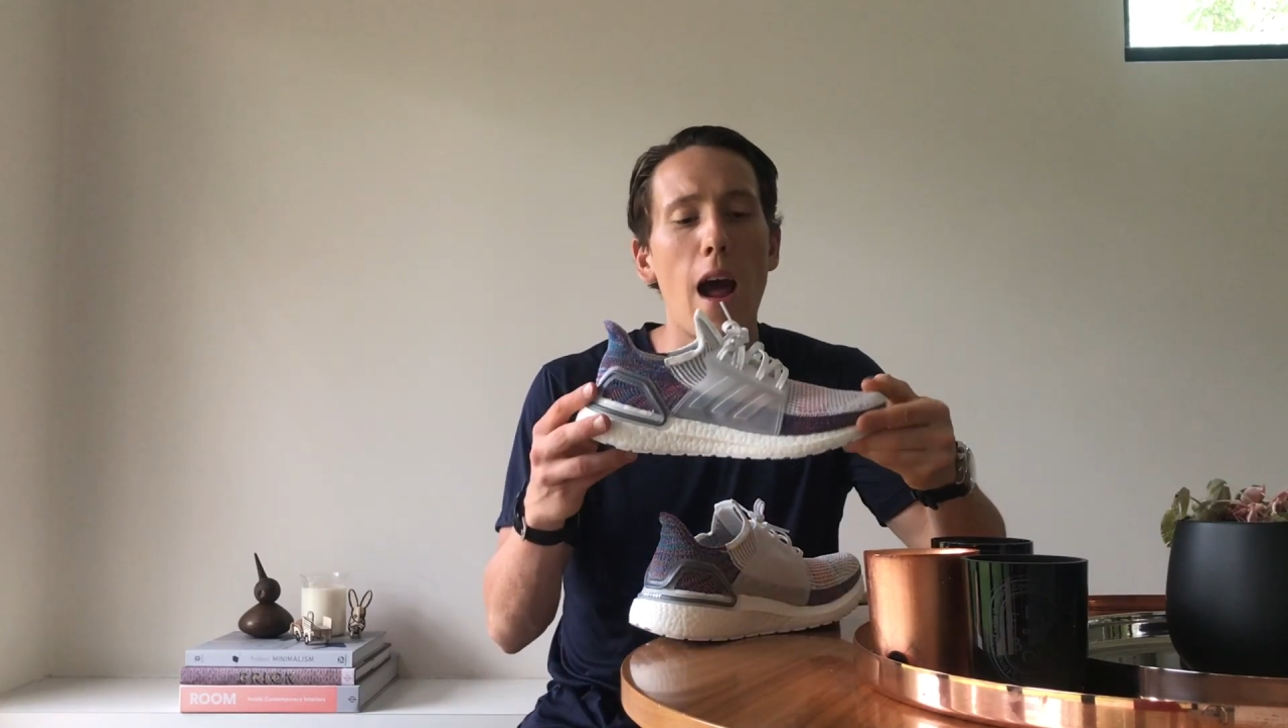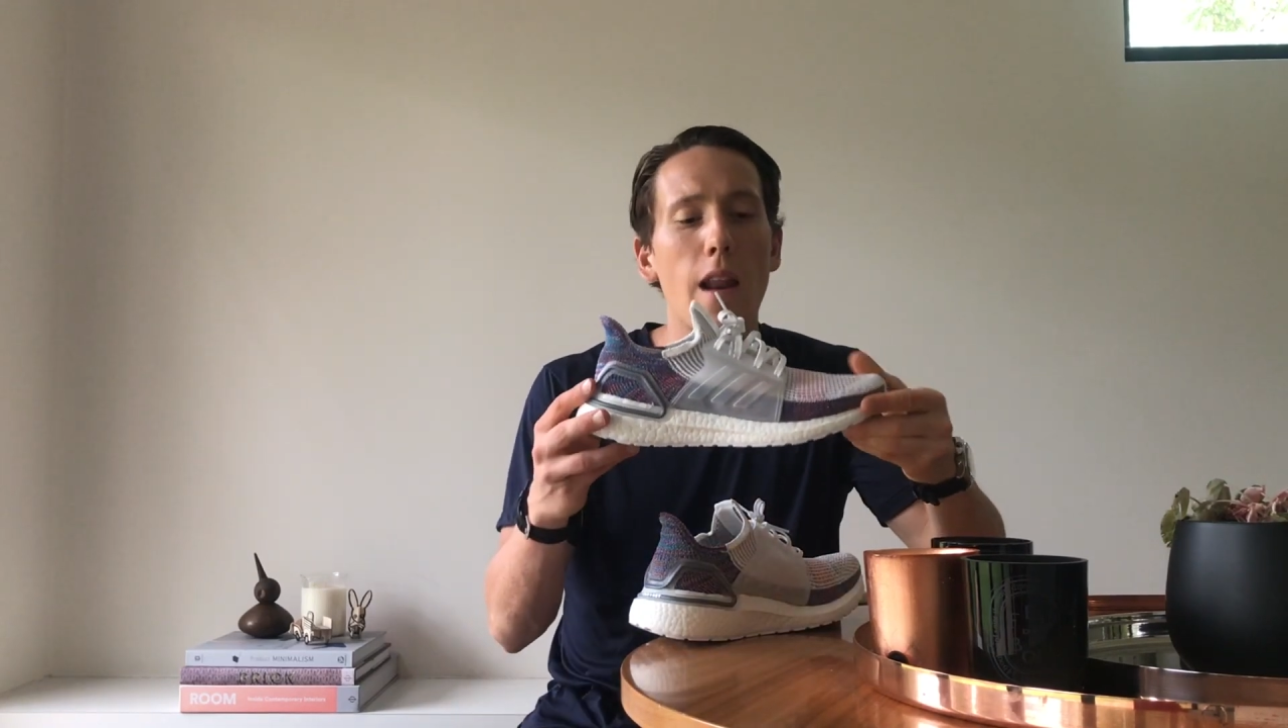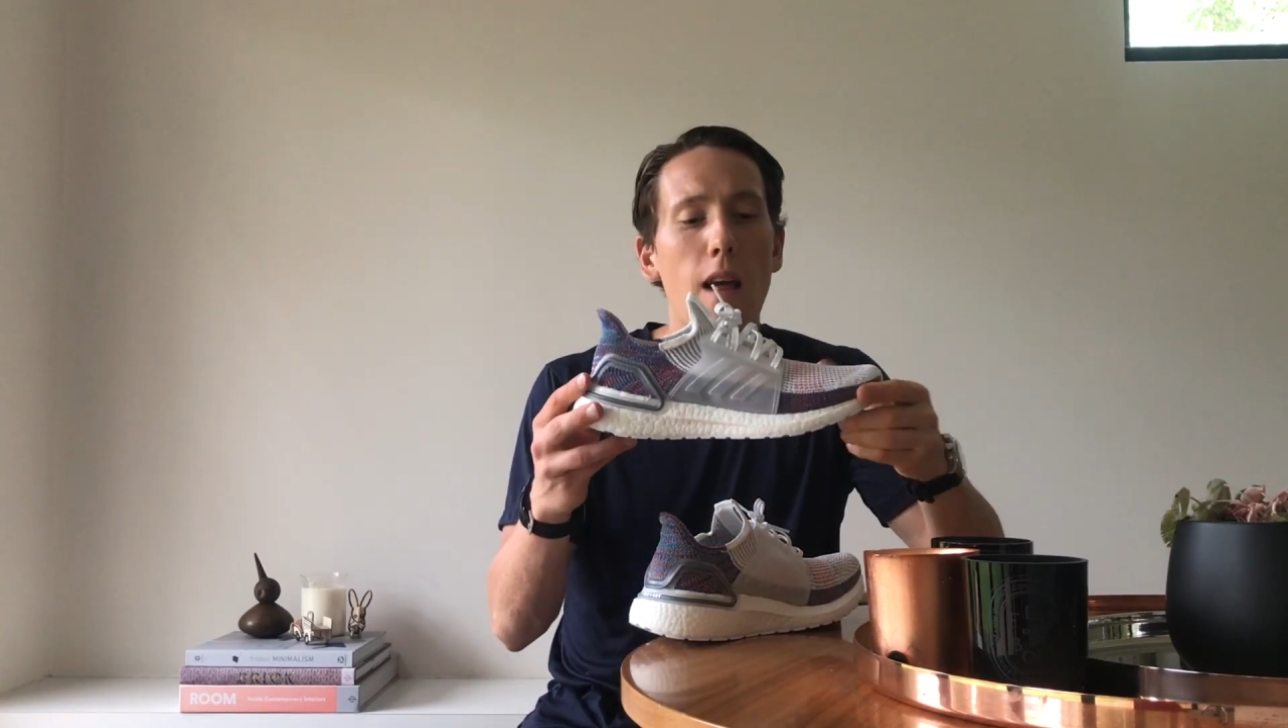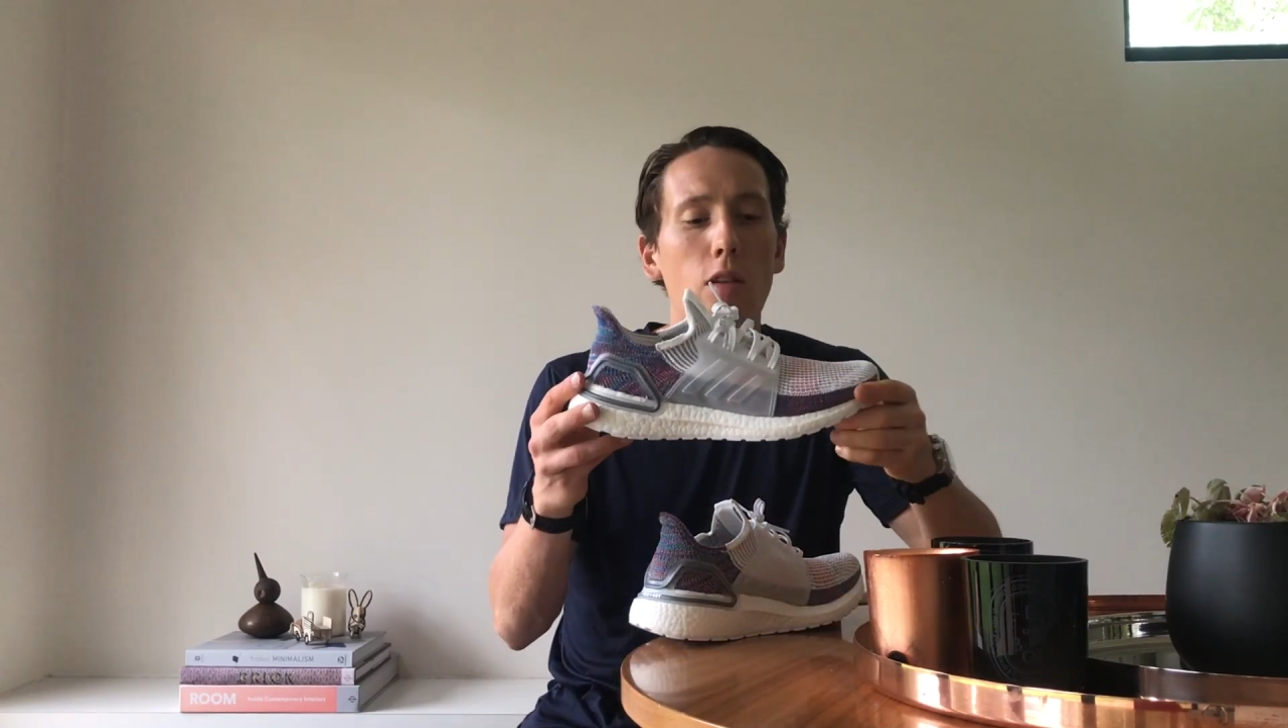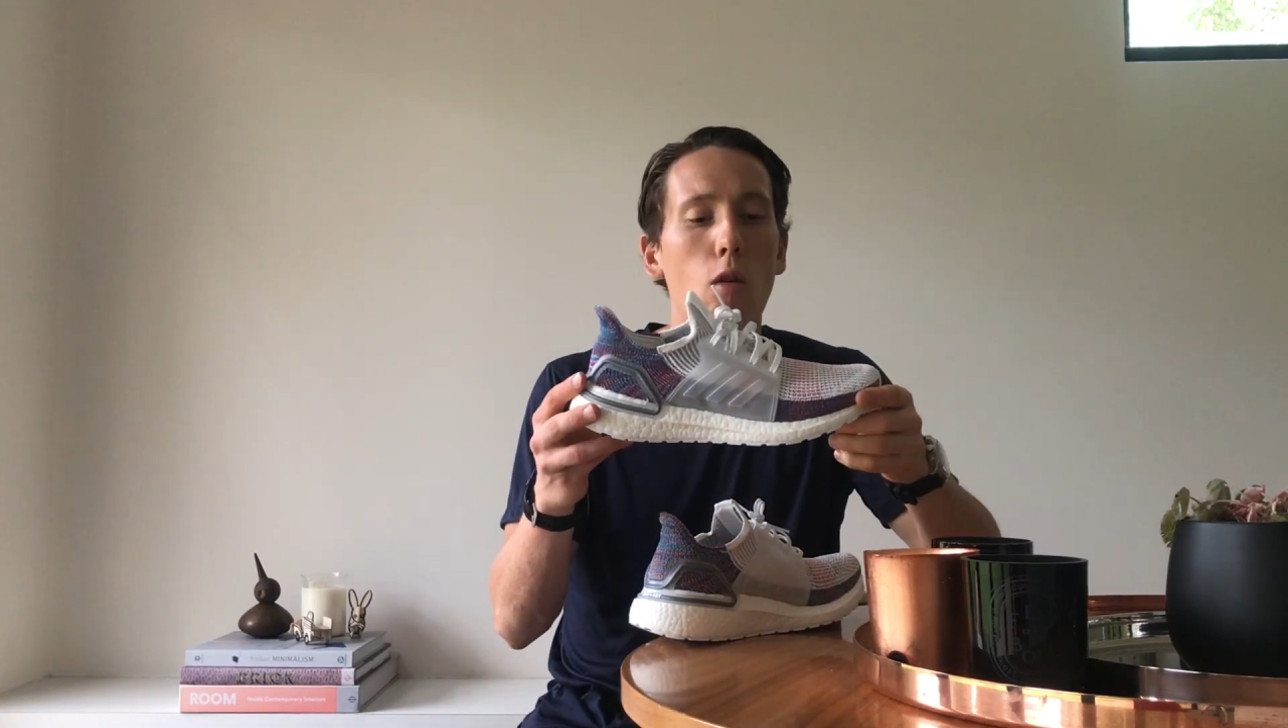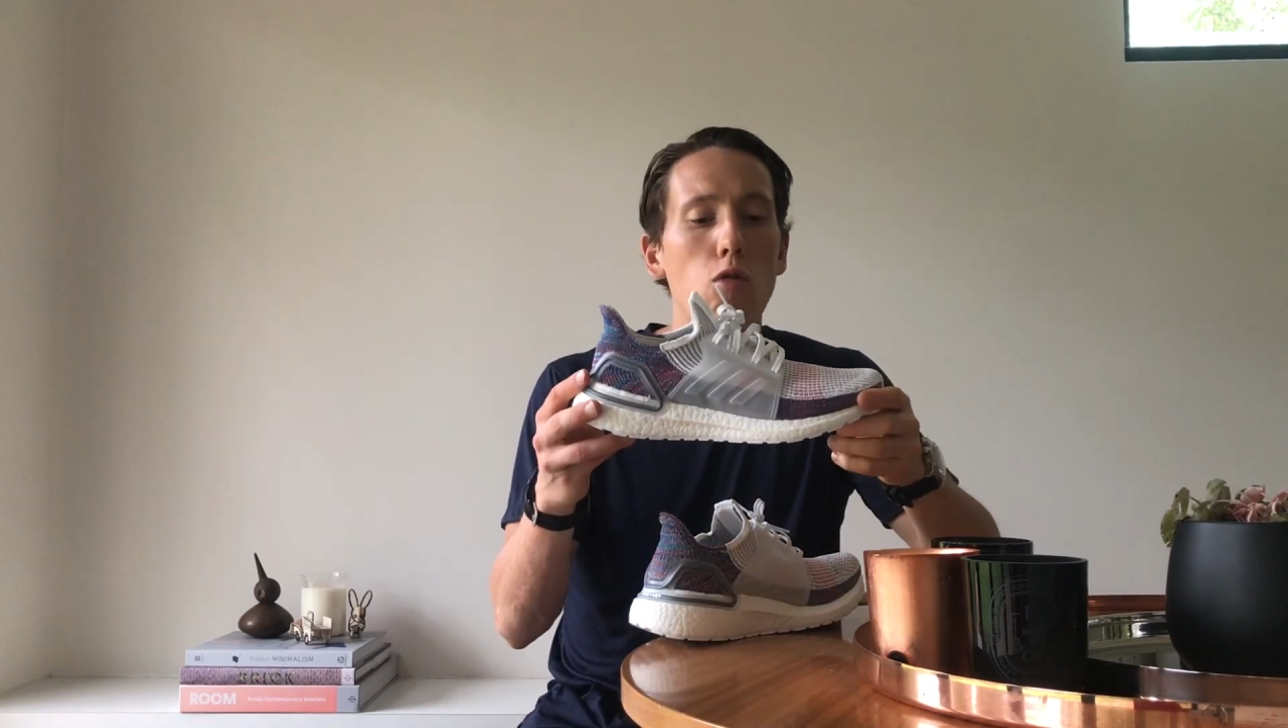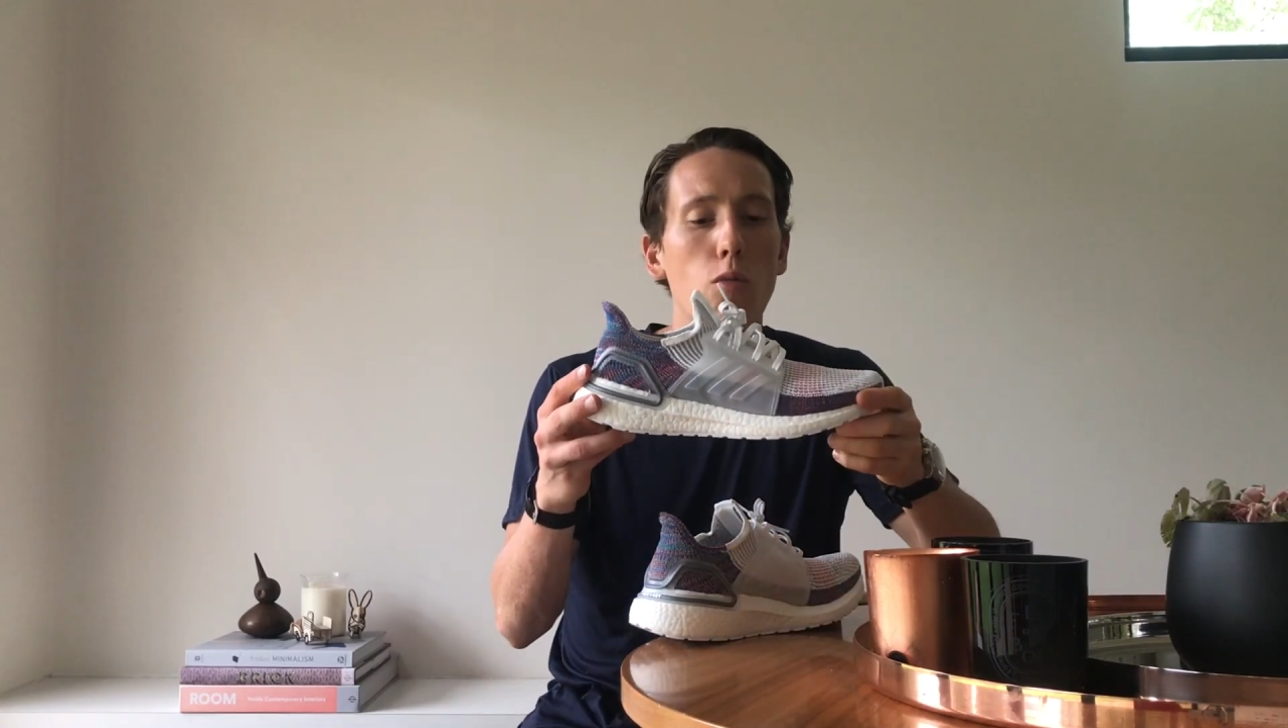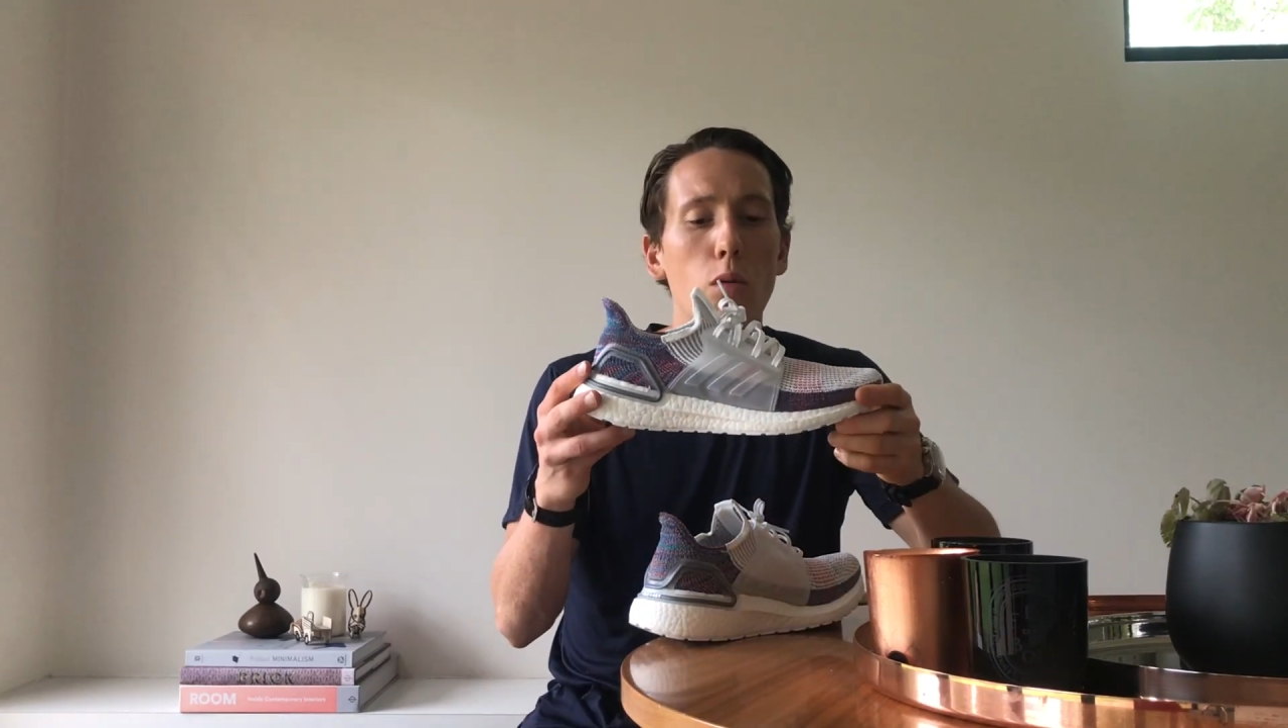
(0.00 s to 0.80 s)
Adidas Ultra